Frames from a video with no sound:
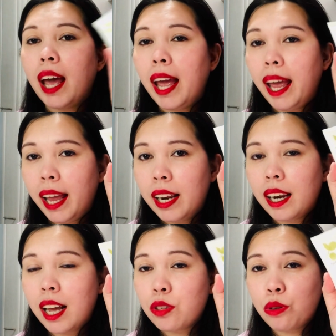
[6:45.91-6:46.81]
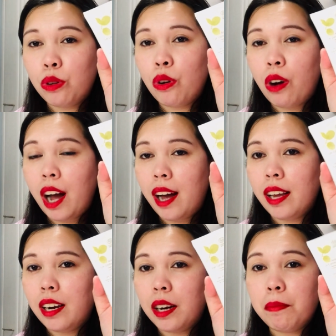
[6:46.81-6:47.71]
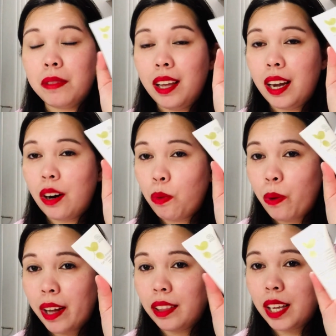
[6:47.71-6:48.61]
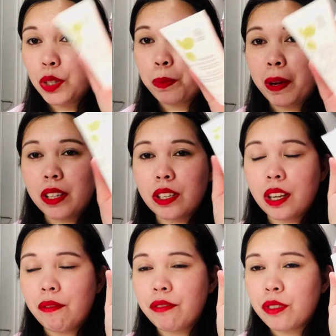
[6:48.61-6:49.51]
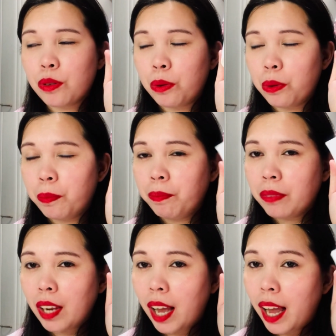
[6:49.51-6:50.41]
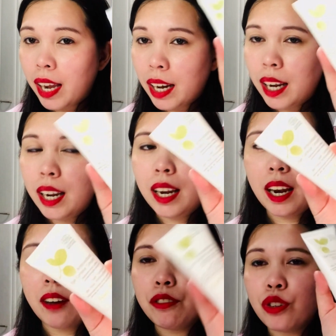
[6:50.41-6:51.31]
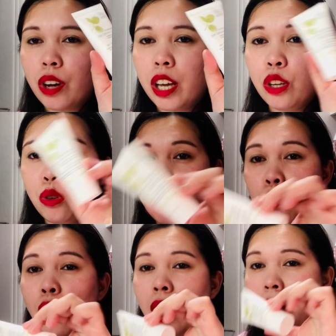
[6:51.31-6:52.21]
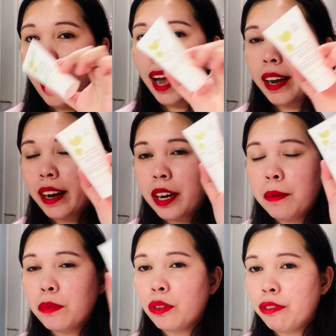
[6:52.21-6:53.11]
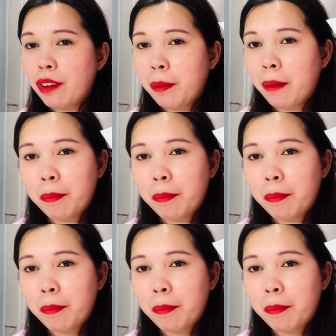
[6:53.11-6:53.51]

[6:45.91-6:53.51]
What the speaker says: and as you know, eye cream, they are quite expensive, so I really love trying new eye cream to find my